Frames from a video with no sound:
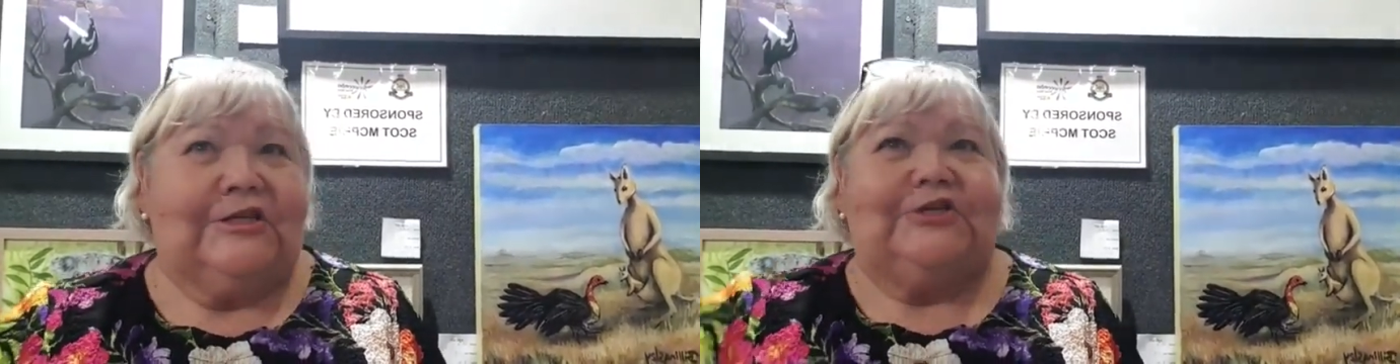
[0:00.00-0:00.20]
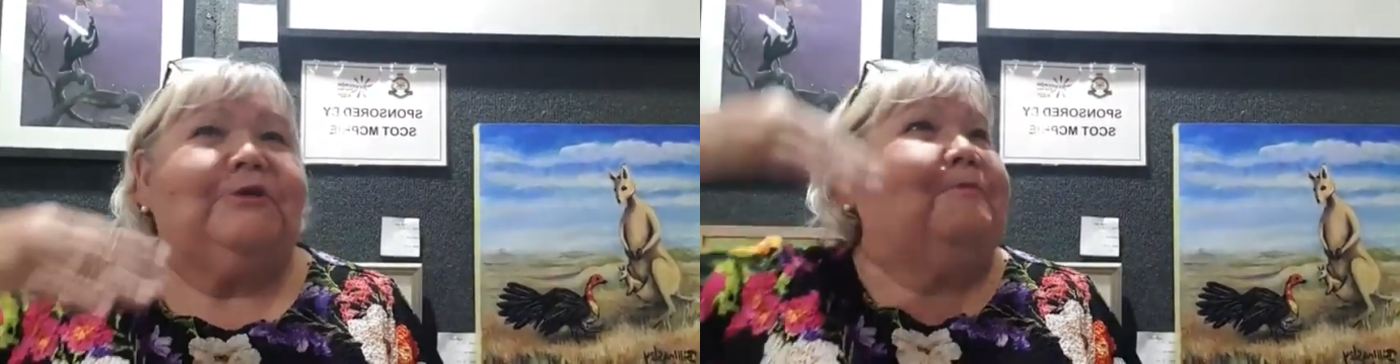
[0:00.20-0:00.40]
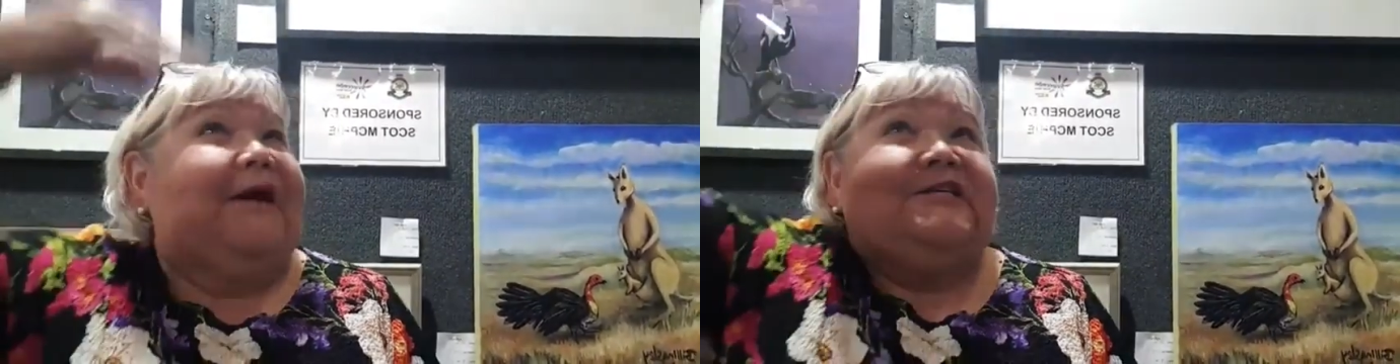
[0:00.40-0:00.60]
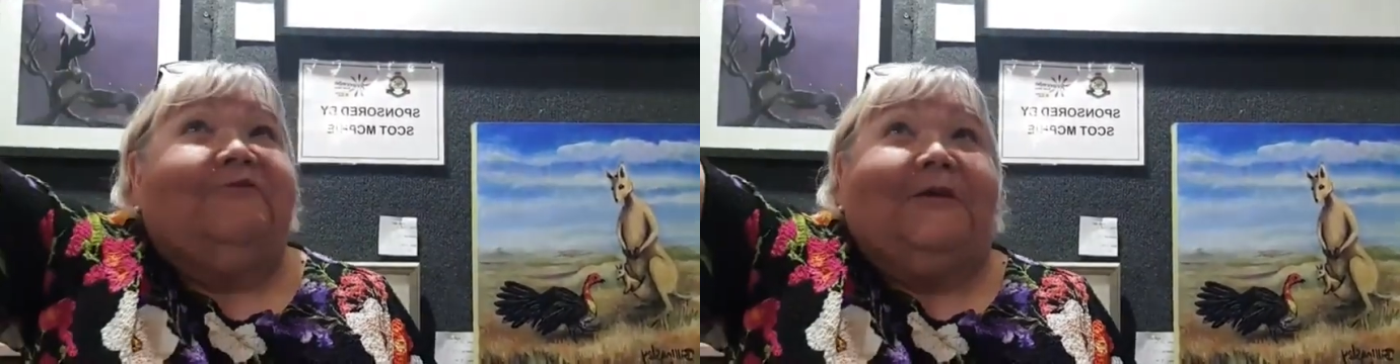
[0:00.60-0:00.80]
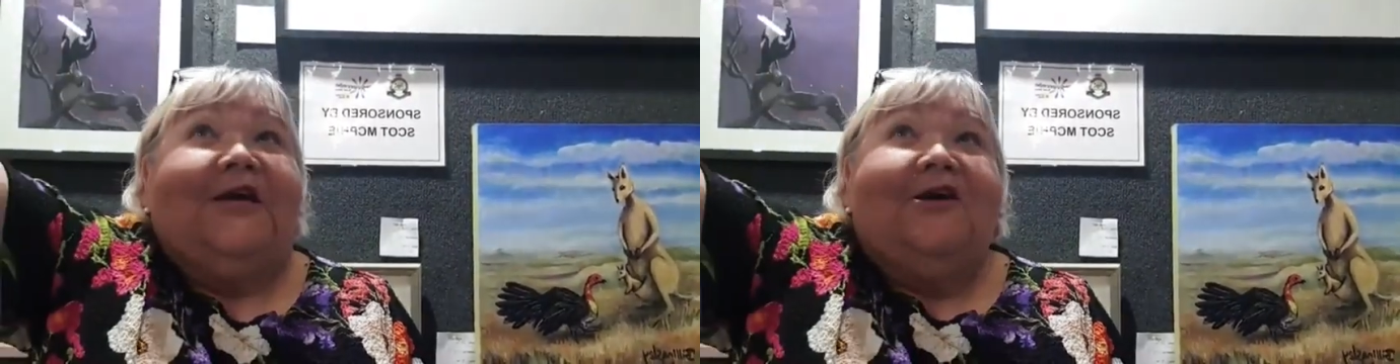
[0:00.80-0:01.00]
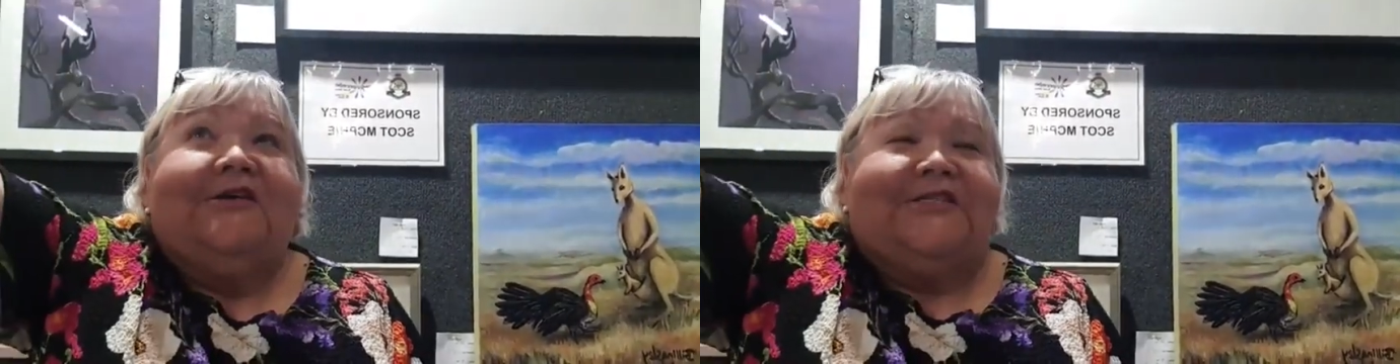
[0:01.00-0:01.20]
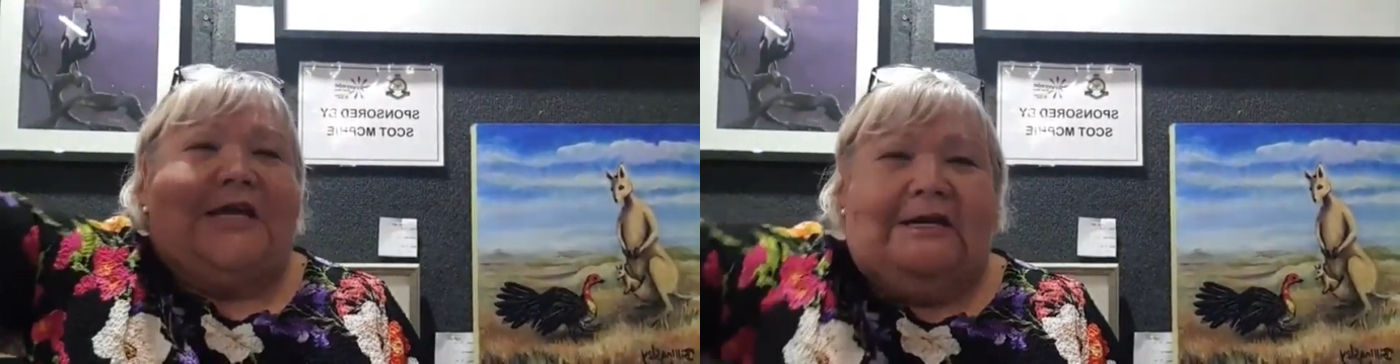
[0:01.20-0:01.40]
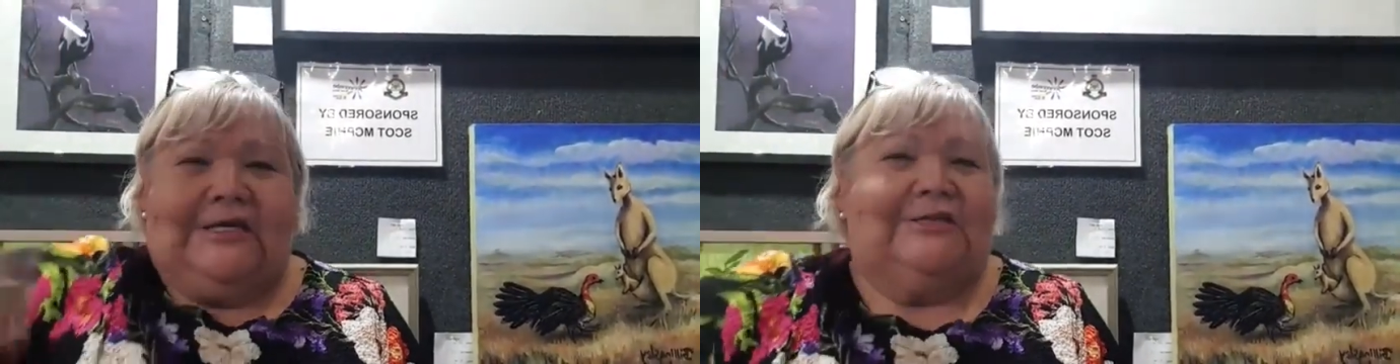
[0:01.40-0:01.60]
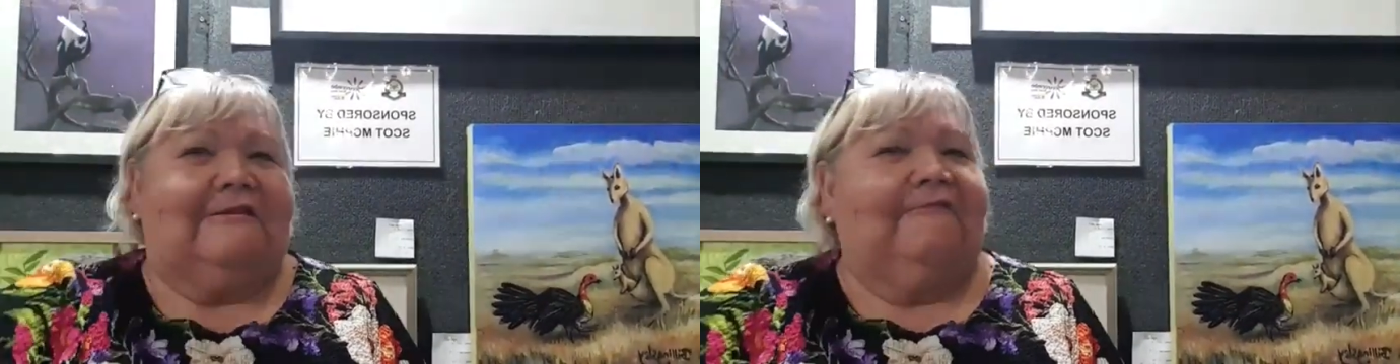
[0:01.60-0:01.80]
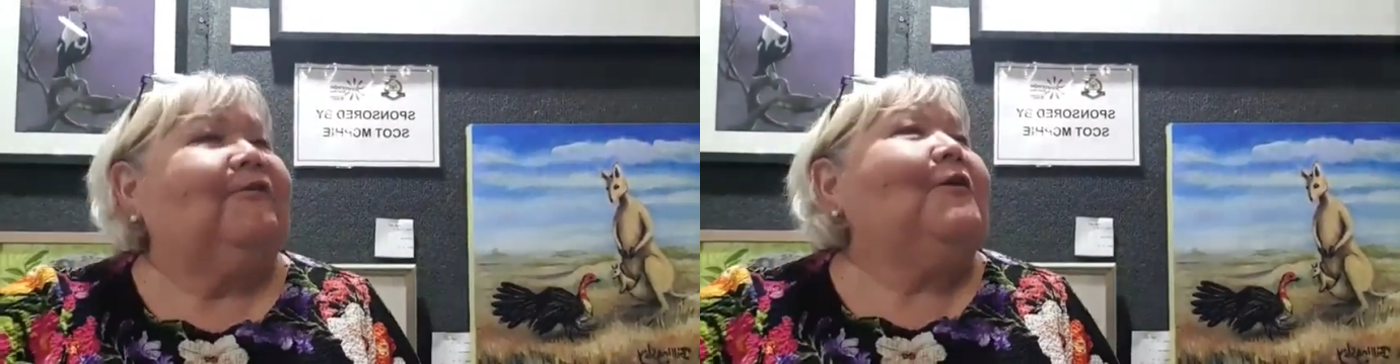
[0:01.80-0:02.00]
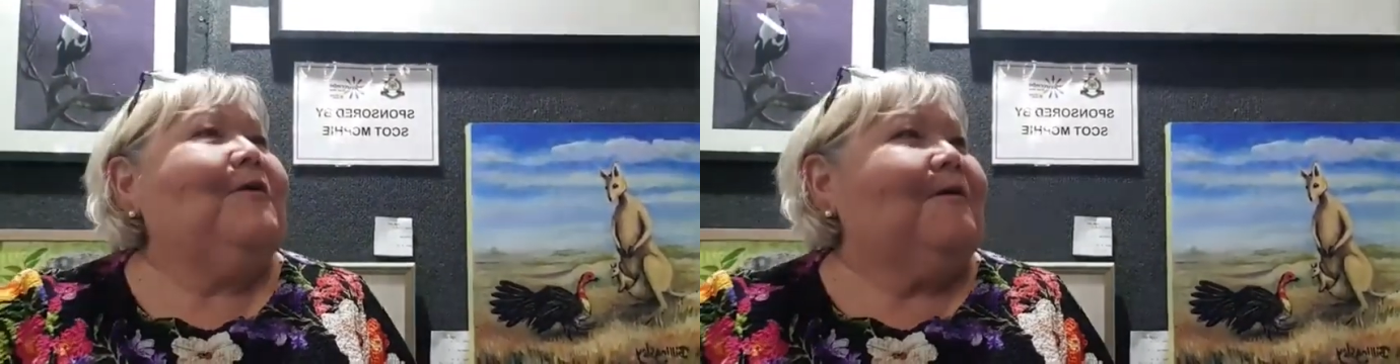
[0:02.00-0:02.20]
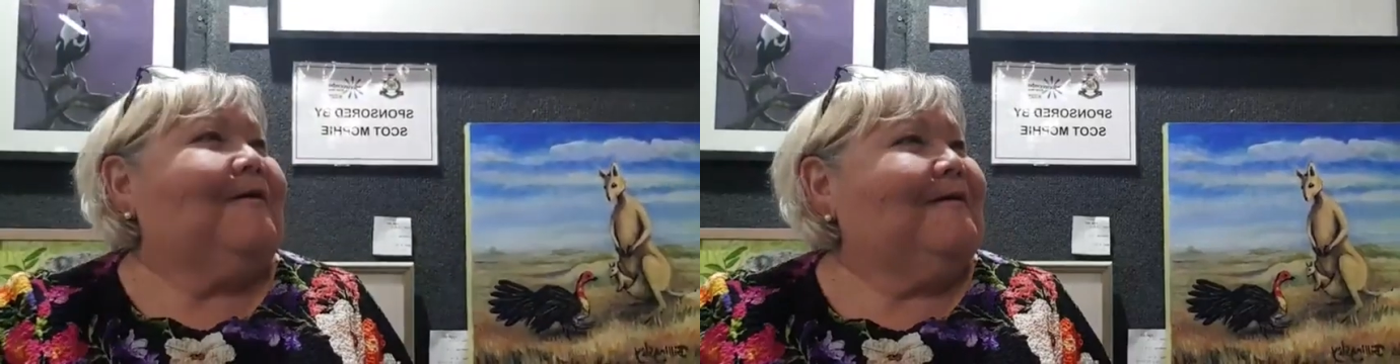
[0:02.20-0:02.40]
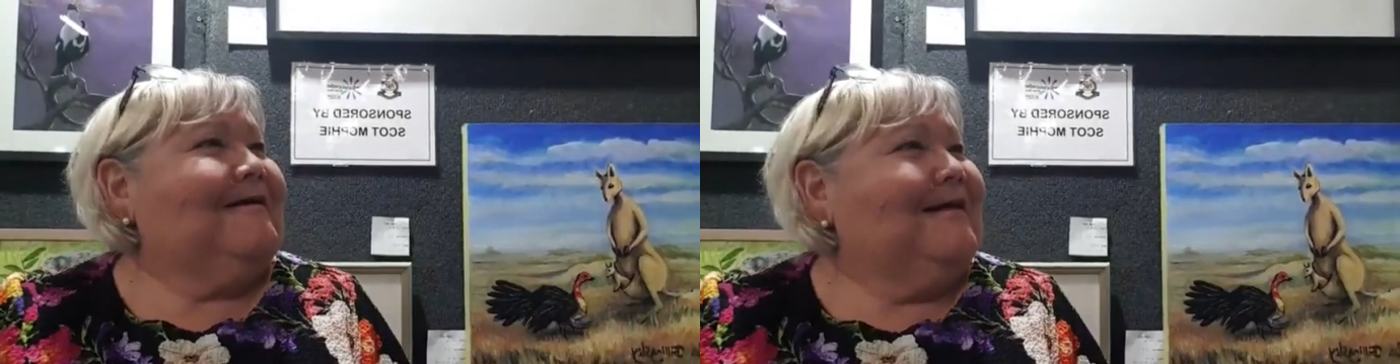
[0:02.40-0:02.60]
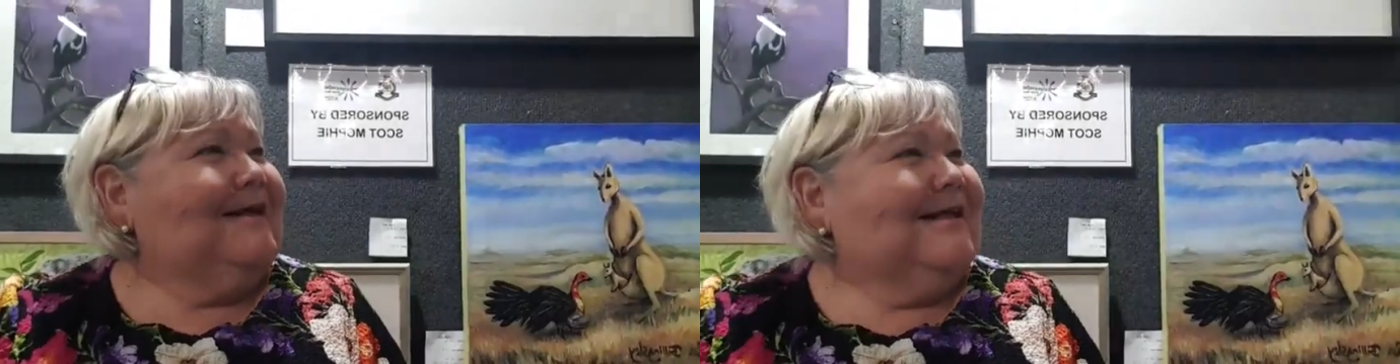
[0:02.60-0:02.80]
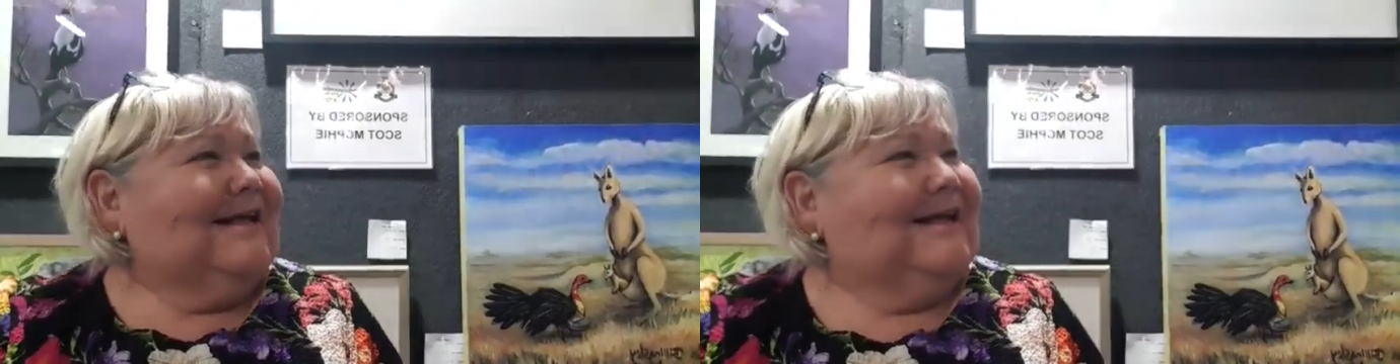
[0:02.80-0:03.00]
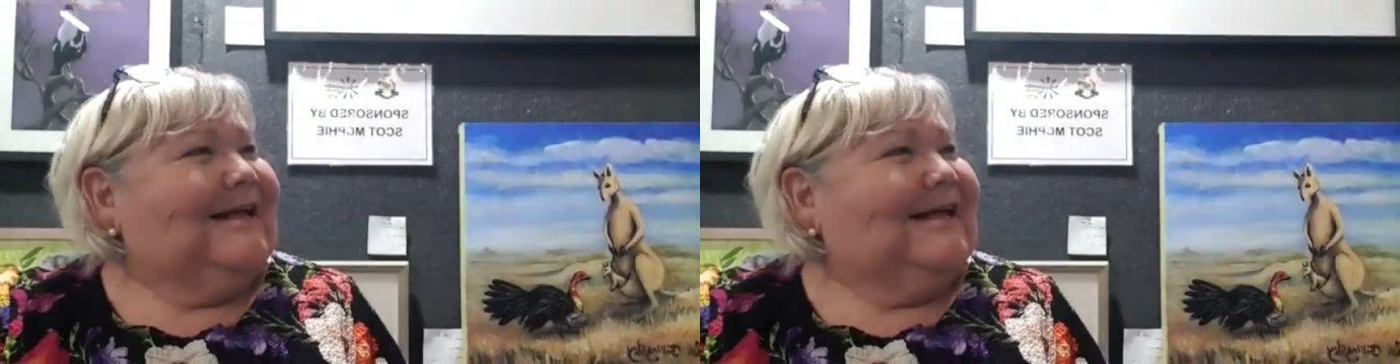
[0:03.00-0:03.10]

and she paints from ceiling to the floor." Wow.